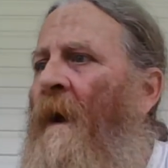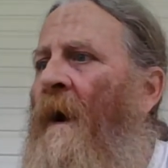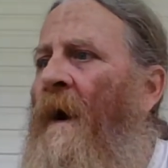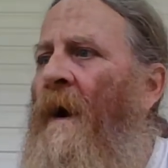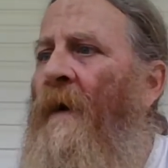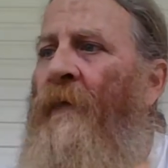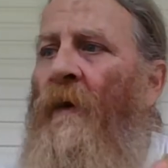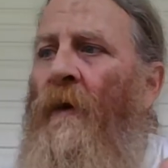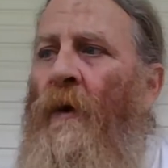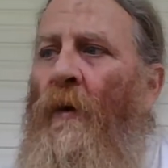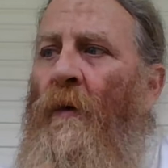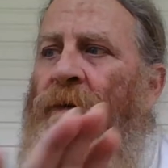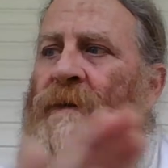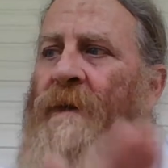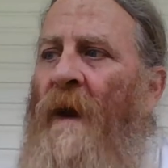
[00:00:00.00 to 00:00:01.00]
Uh, the
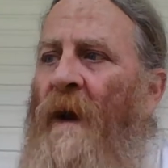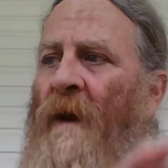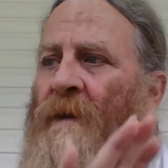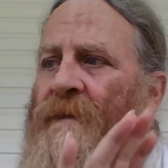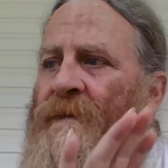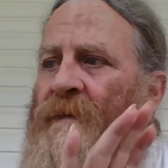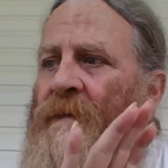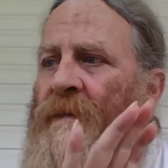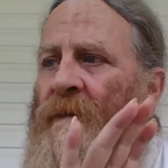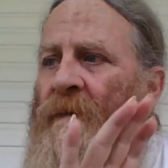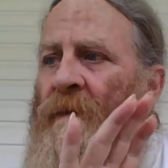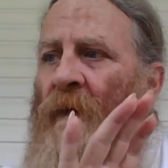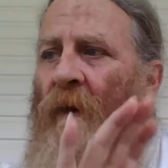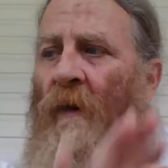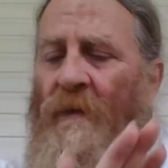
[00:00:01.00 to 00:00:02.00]
Lord God,
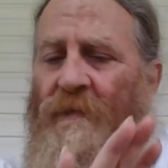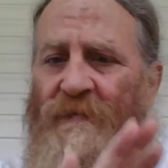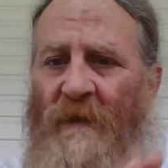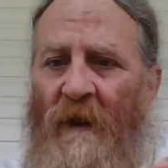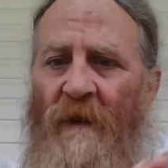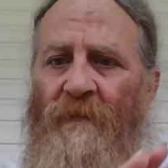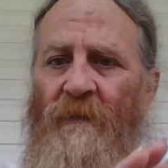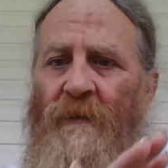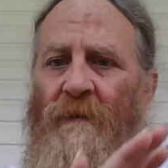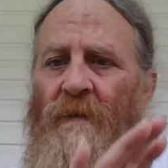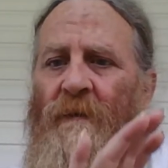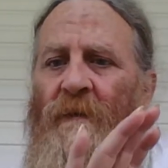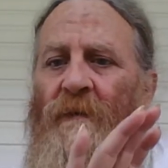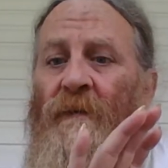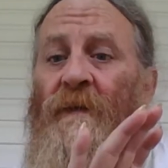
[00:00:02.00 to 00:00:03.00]
our Savior,
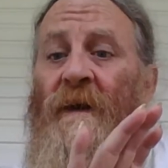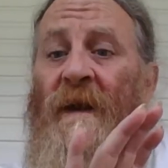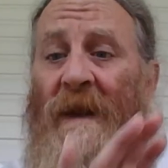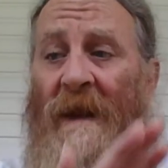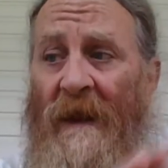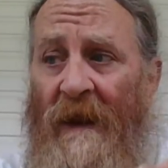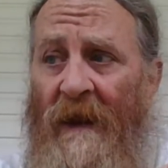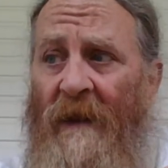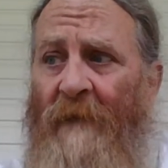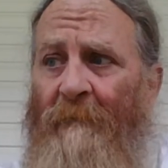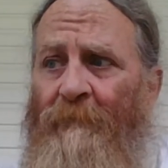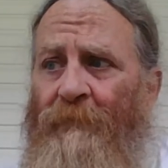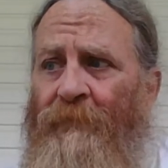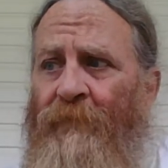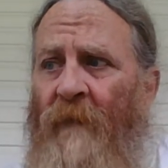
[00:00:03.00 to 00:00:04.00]
the King,
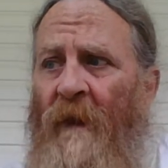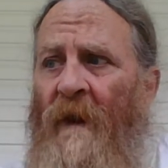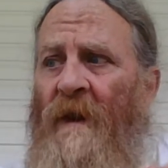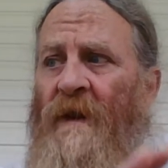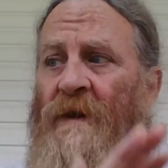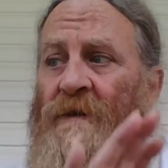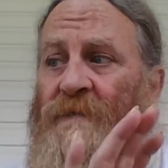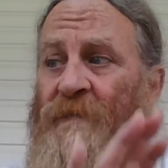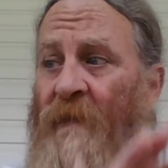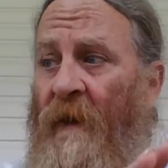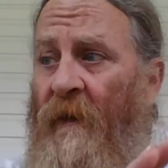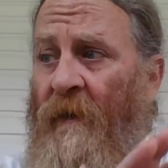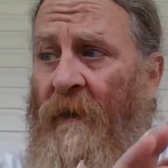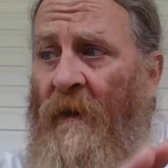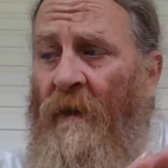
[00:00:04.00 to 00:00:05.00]
is
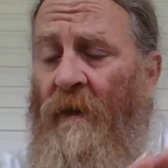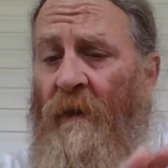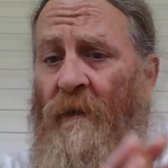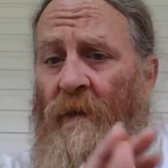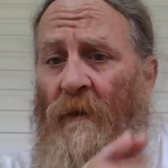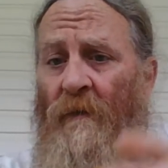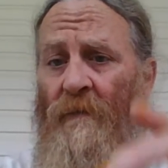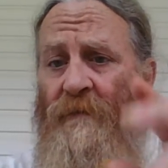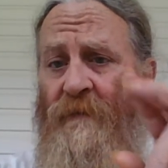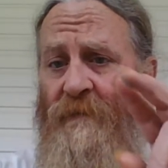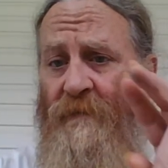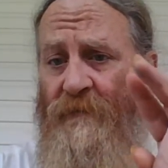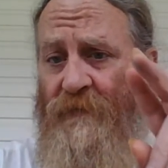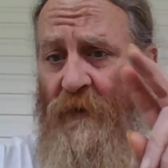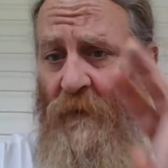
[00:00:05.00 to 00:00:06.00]
very clear on
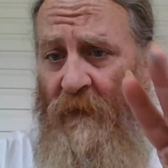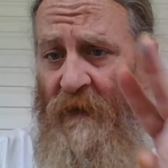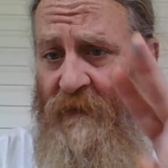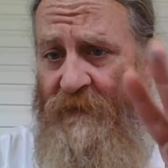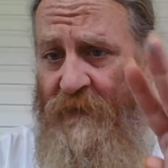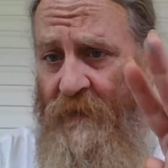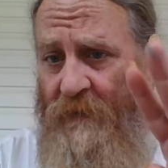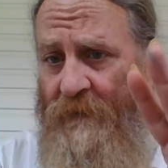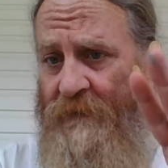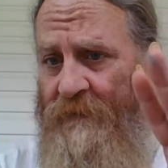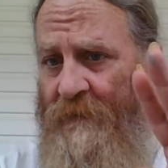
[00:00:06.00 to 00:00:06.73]
two issues